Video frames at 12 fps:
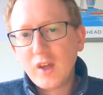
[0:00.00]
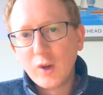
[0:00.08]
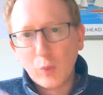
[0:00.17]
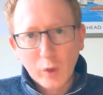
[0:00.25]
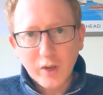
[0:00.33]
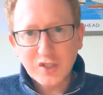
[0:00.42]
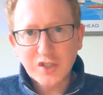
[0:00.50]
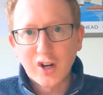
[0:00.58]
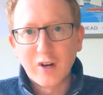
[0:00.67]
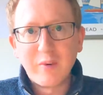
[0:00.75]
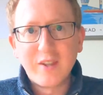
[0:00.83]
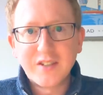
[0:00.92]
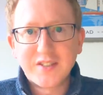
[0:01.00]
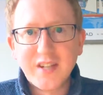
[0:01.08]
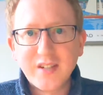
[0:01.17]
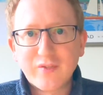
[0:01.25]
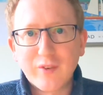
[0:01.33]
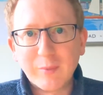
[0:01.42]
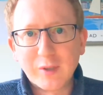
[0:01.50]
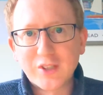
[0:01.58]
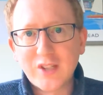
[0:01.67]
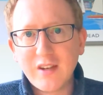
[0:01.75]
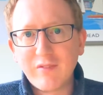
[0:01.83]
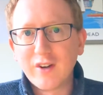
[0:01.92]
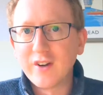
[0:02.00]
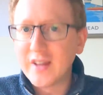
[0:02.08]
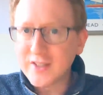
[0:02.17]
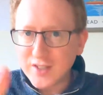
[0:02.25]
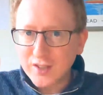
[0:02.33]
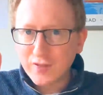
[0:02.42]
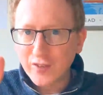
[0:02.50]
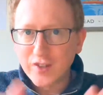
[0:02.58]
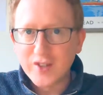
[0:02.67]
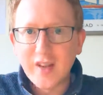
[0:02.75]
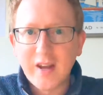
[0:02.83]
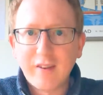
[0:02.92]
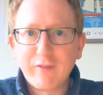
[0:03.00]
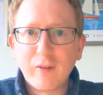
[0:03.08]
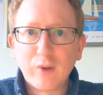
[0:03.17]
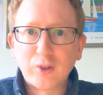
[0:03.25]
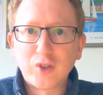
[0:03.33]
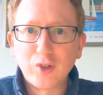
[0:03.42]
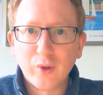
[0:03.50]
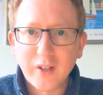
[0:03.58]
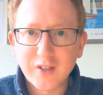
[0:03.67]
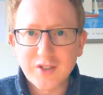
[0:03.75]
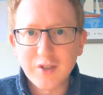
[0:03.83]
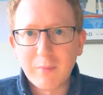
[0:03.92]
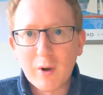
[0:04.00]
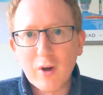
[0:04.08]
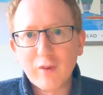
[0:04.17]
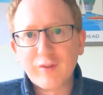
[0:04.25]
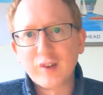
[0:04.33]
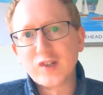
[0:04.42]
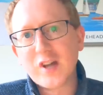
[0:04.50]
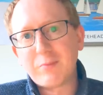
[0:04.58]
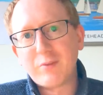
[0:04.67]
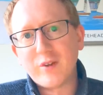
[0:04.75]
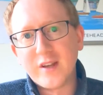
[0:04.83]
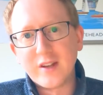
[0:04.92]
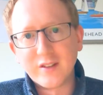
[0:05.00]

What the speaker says: What a sermon this is from our Savior. That's us for today, folks. Join us tomorrow for chapter 8.